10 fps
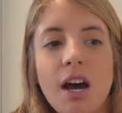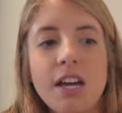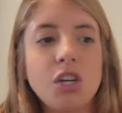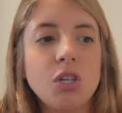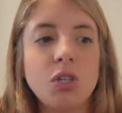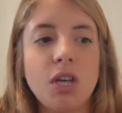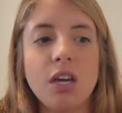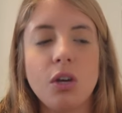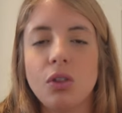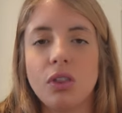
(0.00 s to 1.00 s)
I could
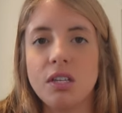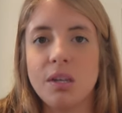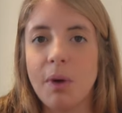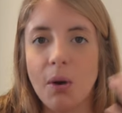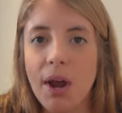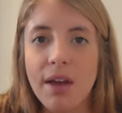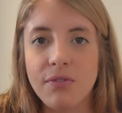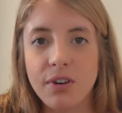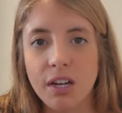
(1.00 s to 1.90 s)
say good things about every